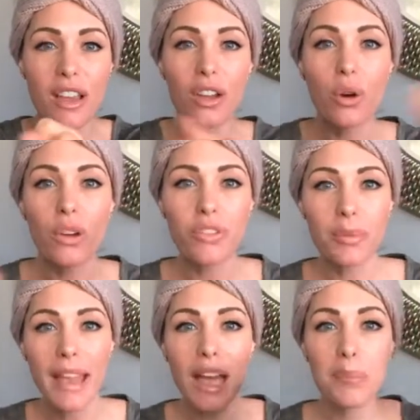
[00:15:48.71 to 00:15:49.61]
going from
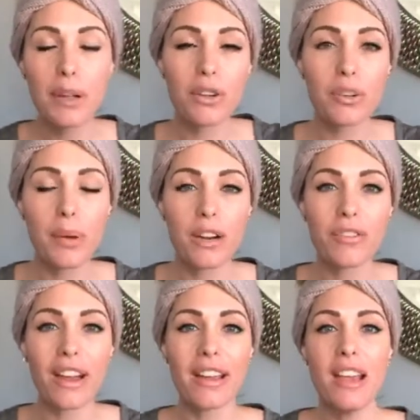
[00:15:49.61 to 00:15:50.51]
caterpillar to
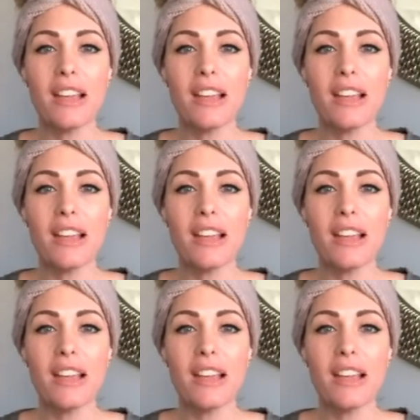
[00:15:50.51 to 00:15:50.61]
butterfly,